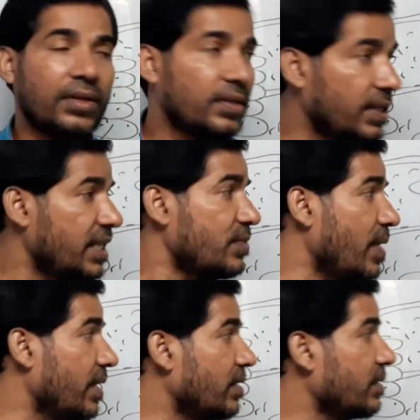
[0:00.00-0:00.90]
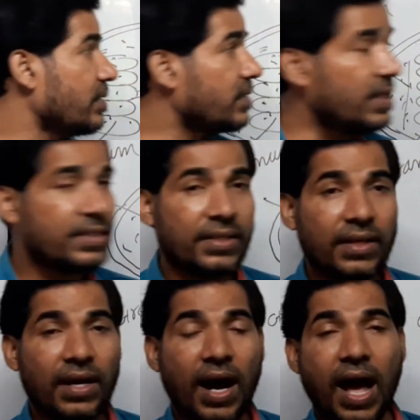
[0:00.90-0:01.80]
In this way, just
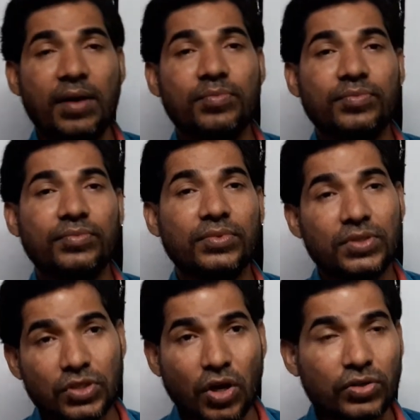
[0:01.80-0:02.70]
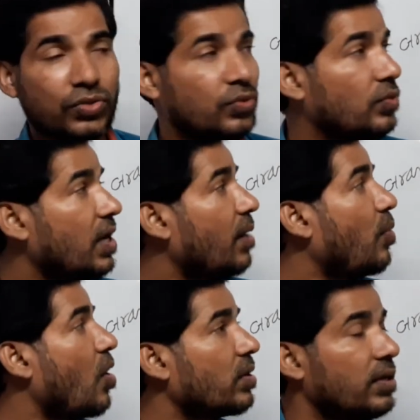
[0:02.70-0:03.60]
I have taught you
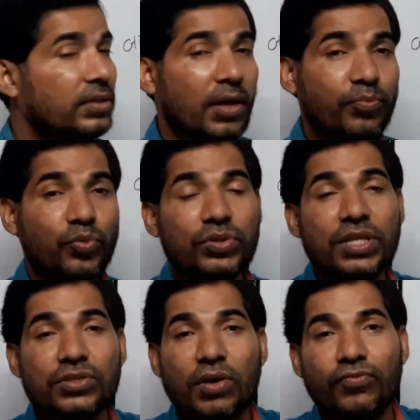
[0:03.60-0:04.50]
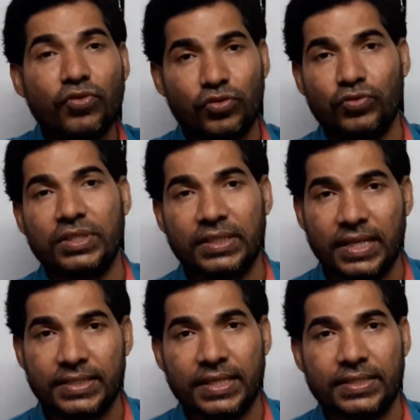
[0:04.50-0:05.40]
about the process of
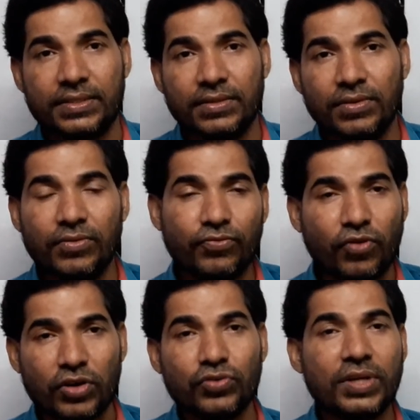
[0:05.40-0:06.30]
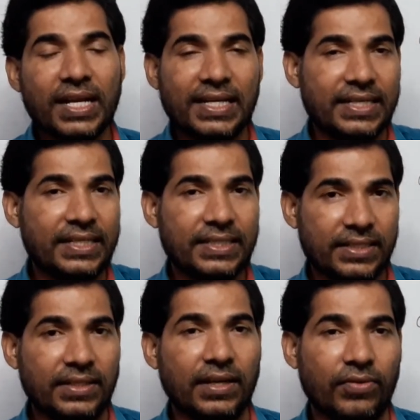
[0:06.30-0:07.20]
photosynthesis. For today, it
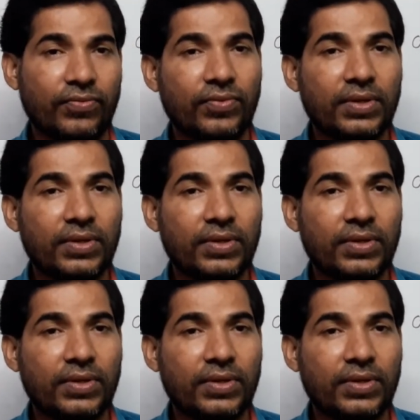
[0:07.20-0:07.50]
is enough.